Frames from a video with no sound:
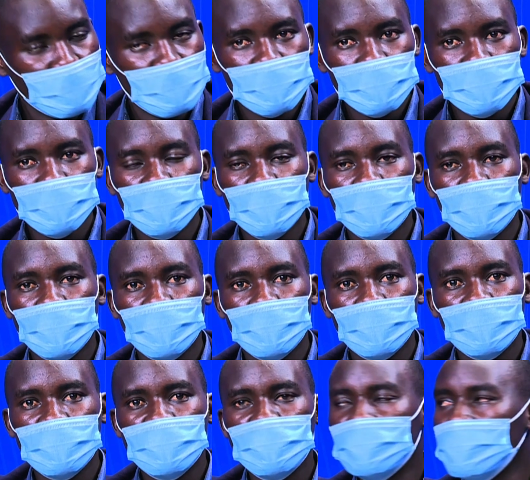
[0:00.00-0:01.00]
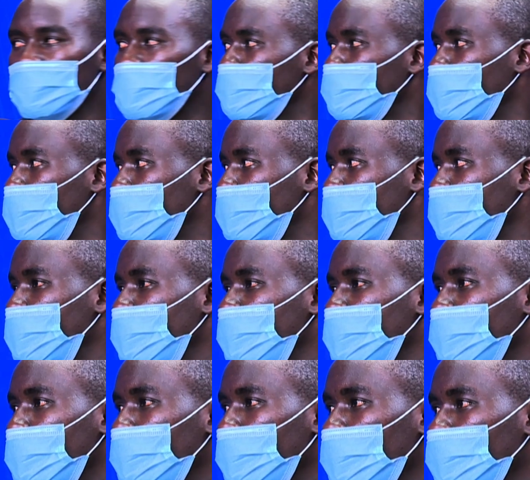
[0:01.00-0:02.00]
So it's not about either the
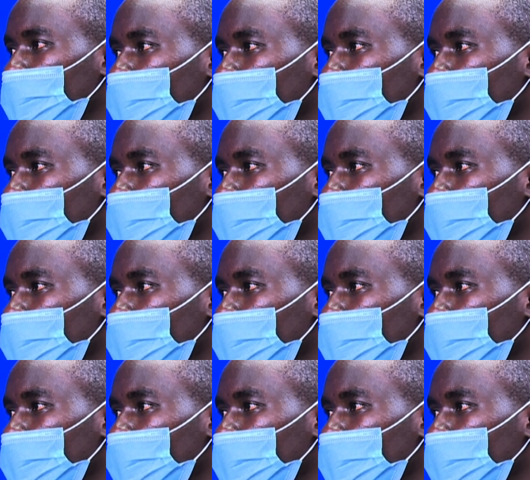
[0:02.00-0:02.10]
number of